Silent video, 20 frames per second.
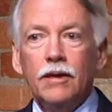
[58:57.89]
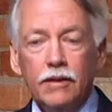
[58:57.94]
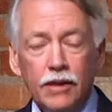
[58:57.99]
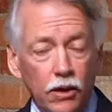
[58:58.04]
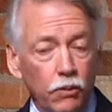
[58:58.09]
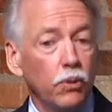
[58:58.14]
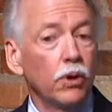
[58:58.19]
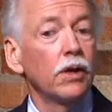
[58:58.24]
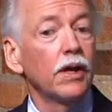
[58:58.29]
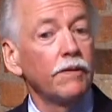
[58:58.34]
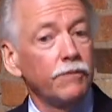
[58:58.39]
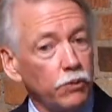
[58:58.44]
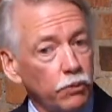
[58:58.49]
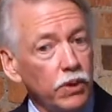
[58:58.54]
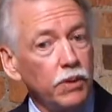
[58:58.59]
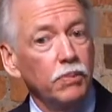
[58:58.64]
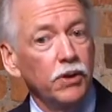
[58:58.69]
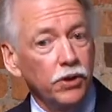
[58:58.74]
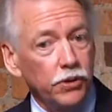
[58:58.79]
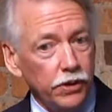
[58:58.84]
They will have to
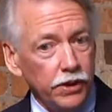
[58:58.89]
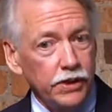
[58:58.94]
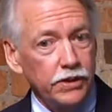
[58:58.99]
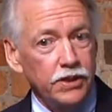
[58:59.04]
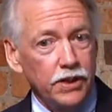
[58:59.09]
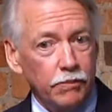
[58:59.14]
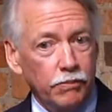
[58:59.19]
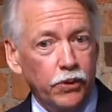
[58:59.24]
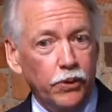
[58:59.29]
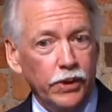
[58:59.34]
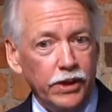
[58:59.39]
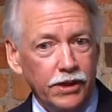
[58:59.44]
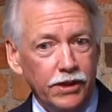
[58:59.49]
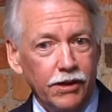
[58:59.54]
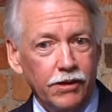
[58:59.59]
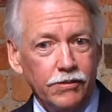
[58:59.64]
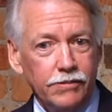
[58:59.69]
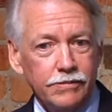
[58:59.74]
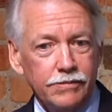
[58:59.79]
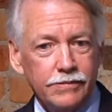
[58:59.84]
rebuild at some point,
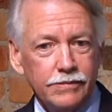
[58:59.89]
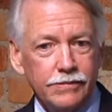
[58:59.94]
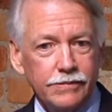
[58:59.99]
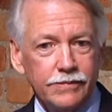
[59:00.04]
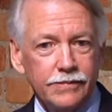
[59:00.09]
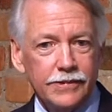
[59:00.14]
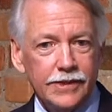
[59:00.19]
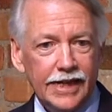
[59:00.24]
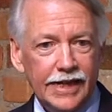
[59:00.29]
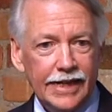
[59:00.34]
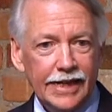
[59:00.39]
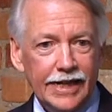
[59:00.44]
though.